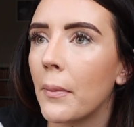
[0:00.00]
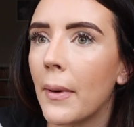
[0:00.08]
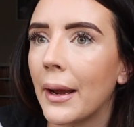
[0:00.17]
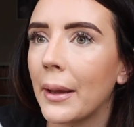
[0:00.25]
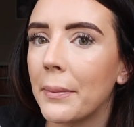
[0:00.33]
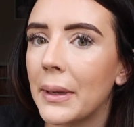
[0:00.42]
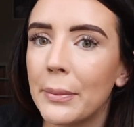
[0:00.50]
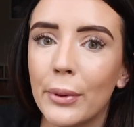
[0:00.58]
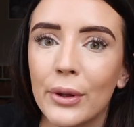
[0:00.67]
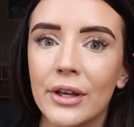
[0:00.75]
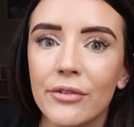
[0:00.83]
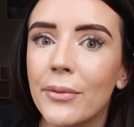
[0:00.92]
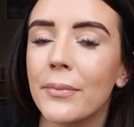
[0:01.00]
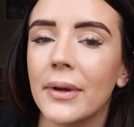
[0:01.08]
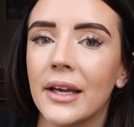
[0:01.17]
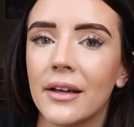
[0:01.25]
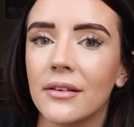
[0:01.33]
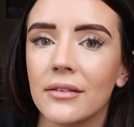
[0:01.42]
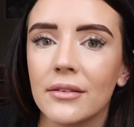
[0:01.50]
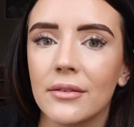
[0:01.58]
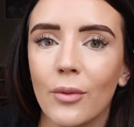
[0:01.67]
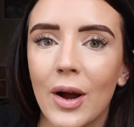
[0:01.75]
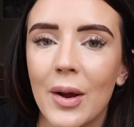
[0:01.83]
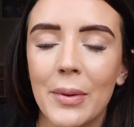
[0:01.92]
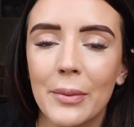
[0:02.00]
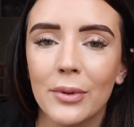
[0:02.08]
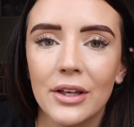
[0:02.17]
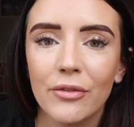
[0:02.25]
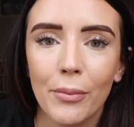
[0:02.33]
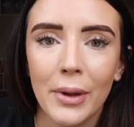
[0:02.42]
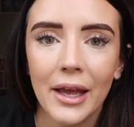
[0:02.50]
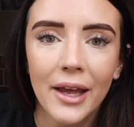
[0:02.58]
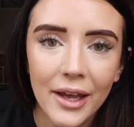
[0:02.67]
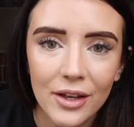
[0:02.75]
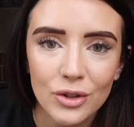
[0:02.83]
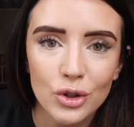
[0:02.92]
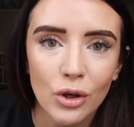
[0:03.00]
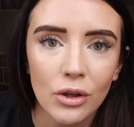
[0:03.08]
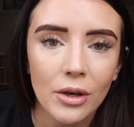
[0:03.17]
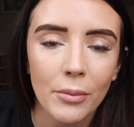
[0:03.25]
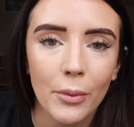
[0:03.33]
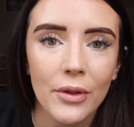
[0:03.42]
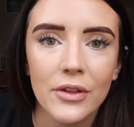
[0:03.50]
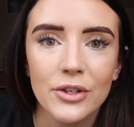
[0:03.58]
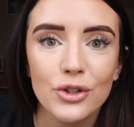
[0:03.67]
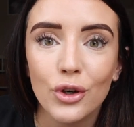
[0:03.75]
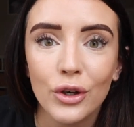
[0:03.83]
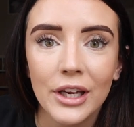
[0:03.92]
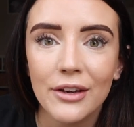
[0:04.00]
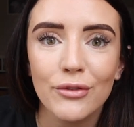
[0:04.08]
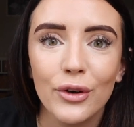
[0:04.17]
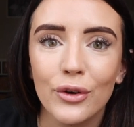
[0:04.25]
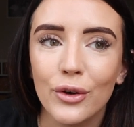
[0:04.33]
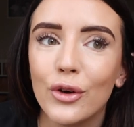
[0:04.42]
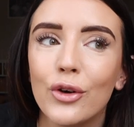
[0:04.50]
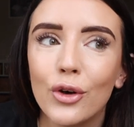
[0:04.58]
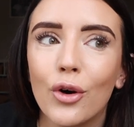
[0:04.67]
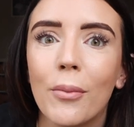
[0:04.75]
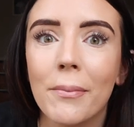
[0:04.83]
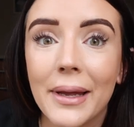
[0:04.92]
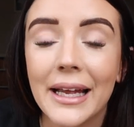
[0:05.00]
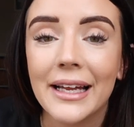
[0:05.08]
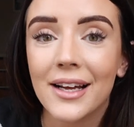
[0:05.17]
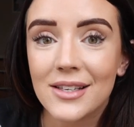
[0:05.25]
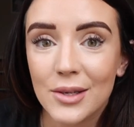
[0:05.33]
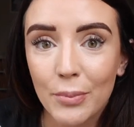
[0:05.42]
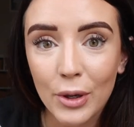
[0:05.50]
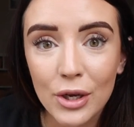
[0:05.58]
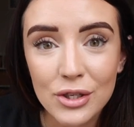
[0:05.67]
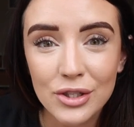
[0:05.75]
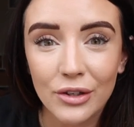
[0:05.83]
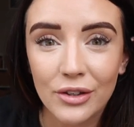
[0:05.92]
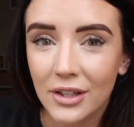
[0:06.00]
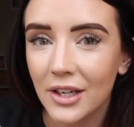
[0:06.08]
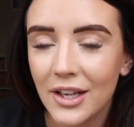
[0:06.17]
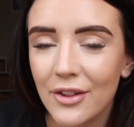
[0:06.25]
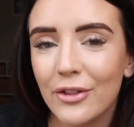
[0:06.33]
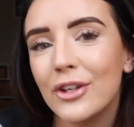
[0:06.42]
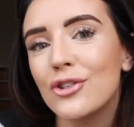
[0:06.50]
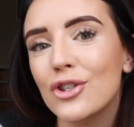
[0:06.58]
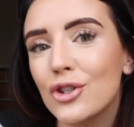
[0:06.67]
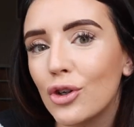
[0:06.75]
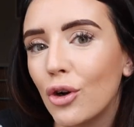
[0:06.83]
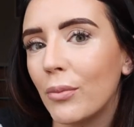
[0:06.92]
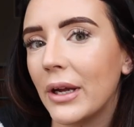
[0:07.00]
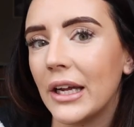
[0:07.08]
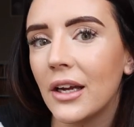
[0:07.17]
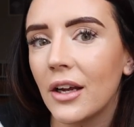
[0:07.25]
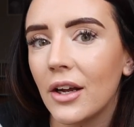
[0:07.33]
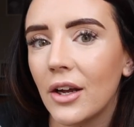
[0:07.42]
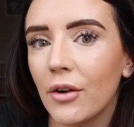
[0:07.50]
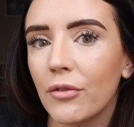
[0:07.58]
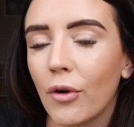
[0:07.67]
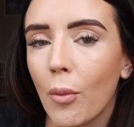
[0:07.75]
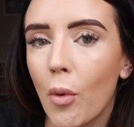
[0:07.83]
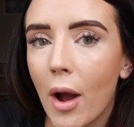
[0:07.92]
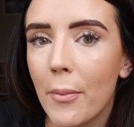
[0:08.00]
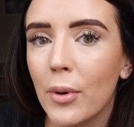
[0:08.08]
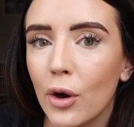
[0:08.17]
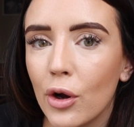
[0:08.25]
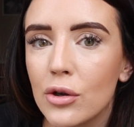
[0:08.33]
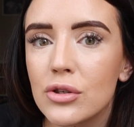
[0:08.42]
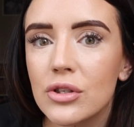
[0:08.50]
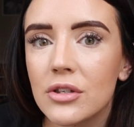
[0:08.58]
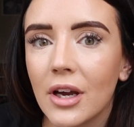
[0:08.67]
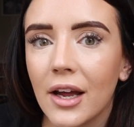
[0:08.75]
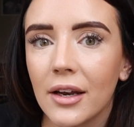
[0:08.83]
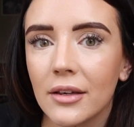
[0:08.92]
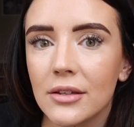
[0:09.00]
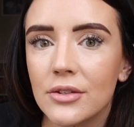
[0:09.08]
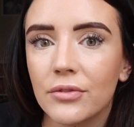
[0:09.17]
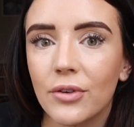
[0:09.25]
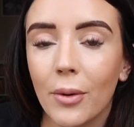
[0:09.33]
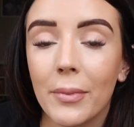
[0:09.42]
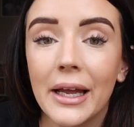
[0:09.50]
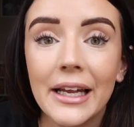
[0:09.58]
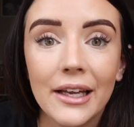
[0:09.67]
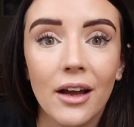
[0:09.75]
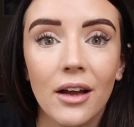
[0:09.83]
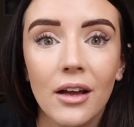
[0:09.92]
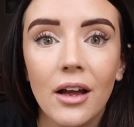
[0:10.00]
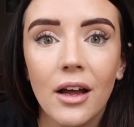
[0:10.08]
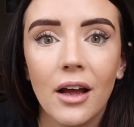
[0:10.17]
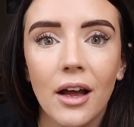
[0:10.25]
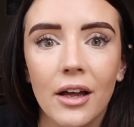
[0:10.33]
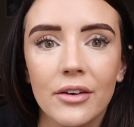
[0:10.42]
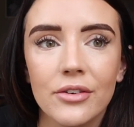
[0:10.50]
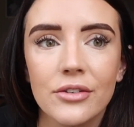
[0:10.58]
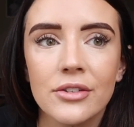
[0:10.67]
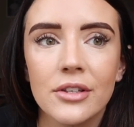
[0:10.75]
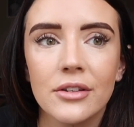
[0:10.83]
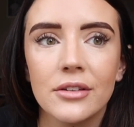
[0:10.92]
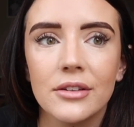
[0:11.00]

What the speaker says: why are people giving me hate and trolling me when they don't even know me as a person? They just know me from what I post and from here, and